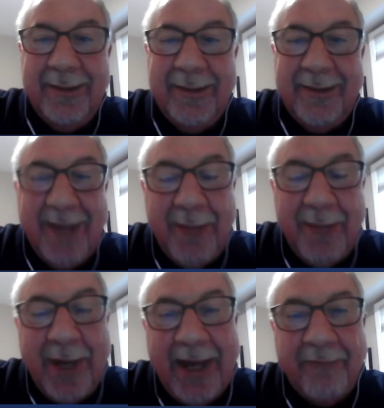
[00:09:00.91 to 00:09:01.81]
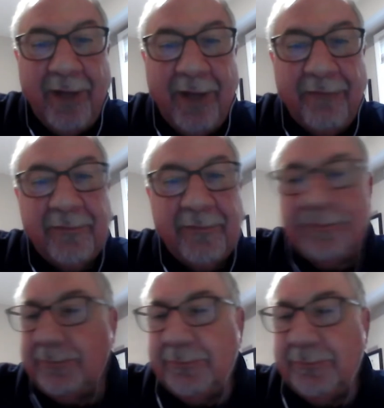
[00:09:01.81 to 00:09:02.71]
time I have left,
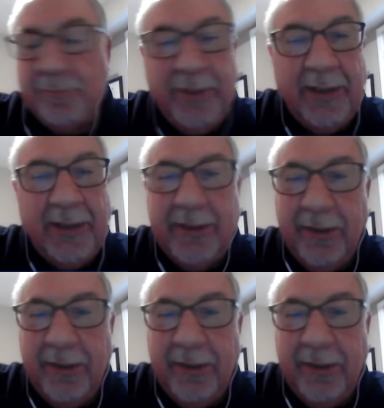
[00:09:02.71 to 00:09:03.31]
be it